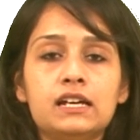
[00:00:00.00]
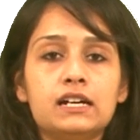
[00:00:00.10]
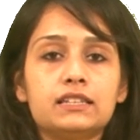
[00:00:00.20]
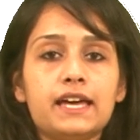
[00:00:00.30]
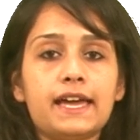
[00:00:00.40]

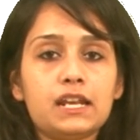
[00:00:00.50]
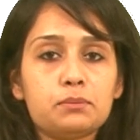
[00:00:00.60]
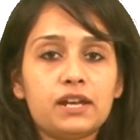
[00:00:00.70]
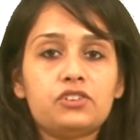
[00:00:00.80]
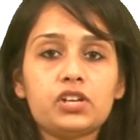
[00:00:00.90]
the
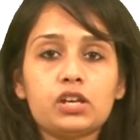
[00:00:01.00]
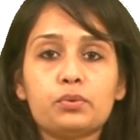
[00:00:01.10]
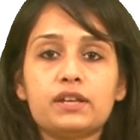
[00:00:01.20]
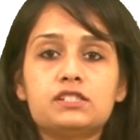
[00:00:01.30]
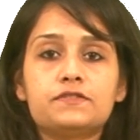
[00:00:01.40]
elementary
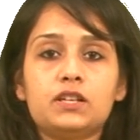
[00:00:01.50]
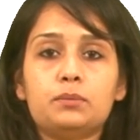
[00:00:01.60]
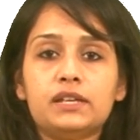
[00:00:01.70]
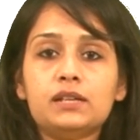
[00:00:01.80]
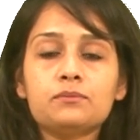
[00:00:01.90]
events will
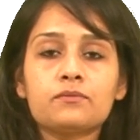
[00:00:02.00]
be